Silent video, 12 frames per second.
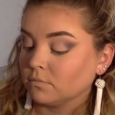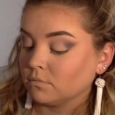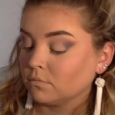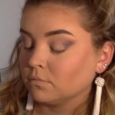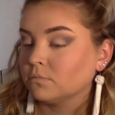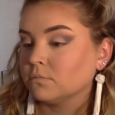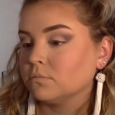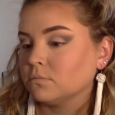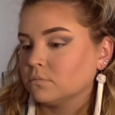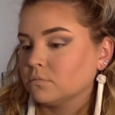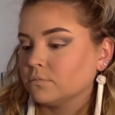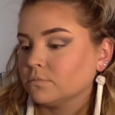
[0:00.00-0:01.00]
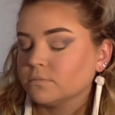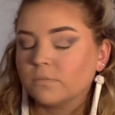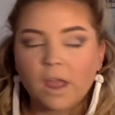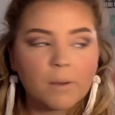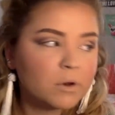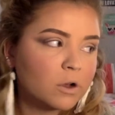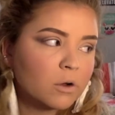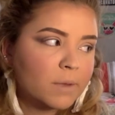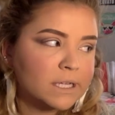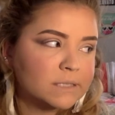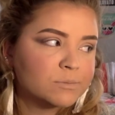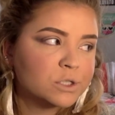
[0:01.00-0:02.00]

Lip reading: I'm gonna go make some